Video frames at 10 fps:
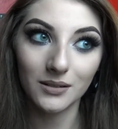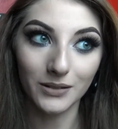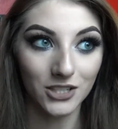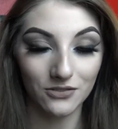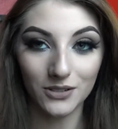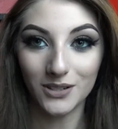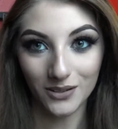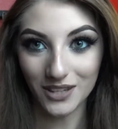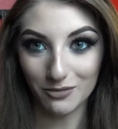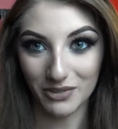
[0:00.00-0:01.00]
which if you
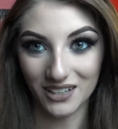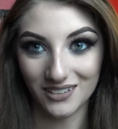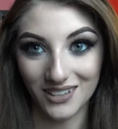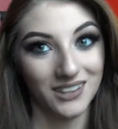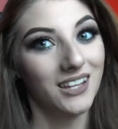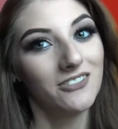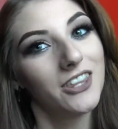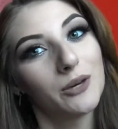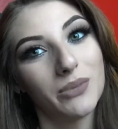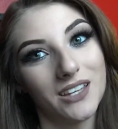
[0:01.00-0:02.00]
know that band and love
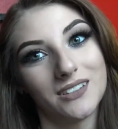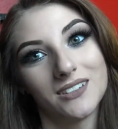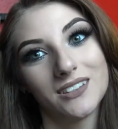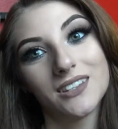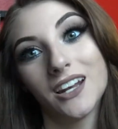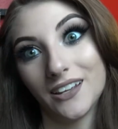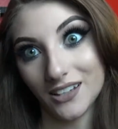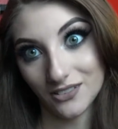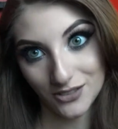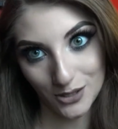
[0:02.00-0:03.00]
that band, then I
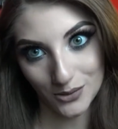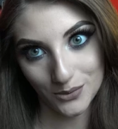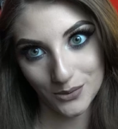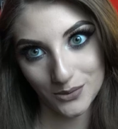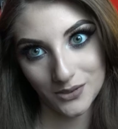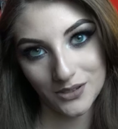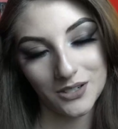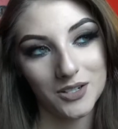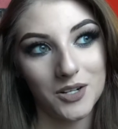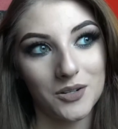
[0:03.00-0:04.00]
love you.
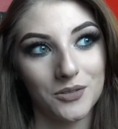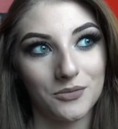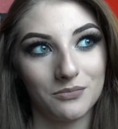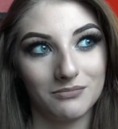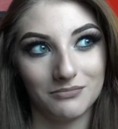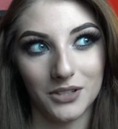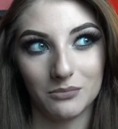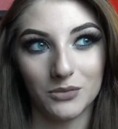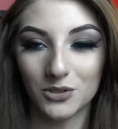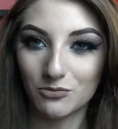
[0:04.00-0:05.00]
But
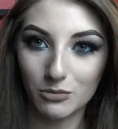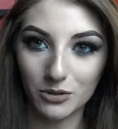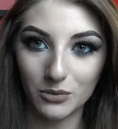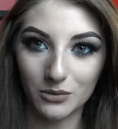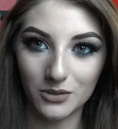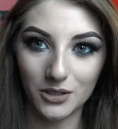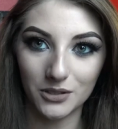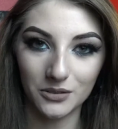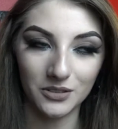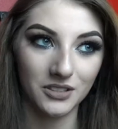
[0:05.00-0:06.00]
most people won't
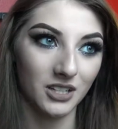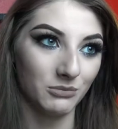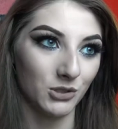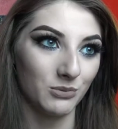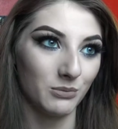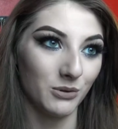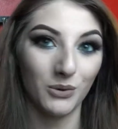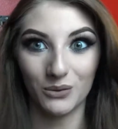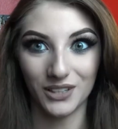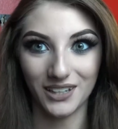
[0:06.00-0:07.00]
know and most people
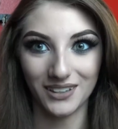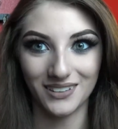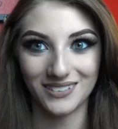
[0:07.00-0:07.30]
won't like it,